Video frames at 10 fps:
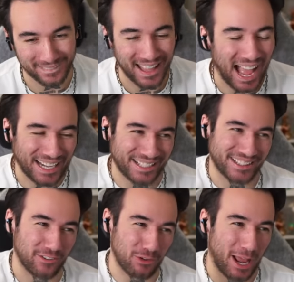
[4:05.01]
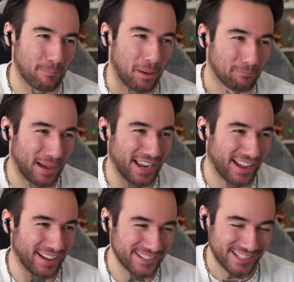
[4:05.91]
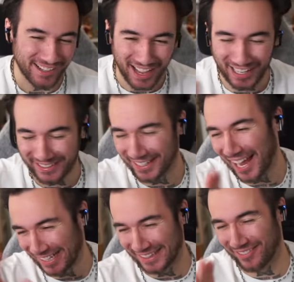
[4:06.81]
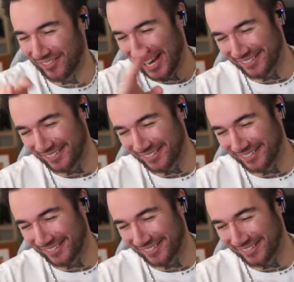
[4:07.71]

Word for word: I can live without Bombayage. I can, I can live without